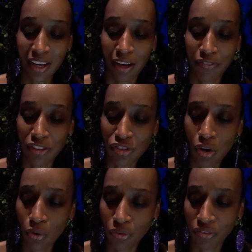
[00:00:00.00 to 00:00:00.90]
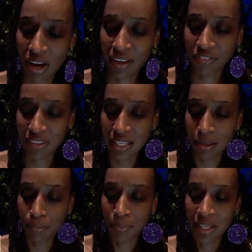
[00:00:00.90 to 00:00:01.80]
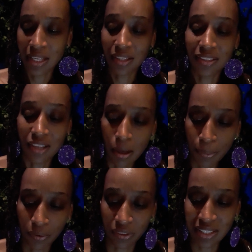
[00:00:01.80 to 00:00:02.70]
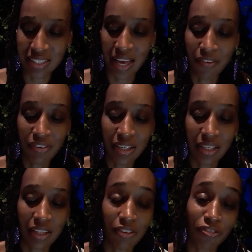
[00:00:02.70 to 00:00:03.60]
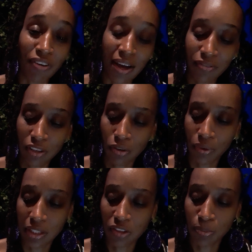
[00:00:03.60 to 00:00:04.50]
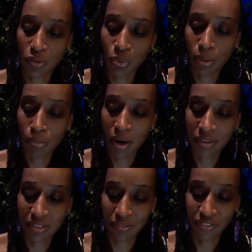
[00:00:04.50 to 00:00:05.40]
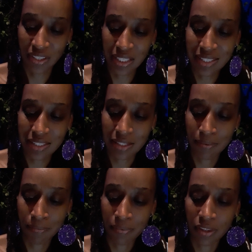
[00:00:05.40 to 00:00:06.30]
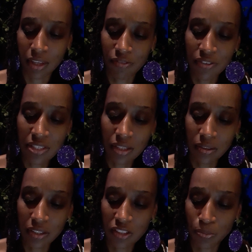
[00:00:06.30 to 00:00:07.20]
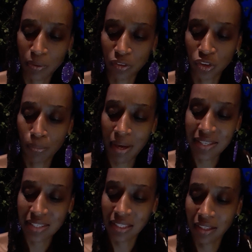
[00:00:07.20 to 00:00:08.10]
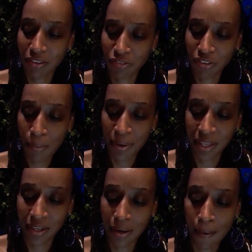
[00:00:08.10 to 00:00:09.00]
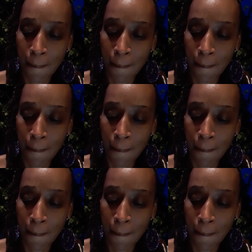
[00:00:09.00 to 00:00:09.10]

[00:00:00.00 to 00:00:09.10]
of this code 5 theme doubled is evident in the 5 degrees between Mars and Venus, physical and spiritual, masculine and feminine.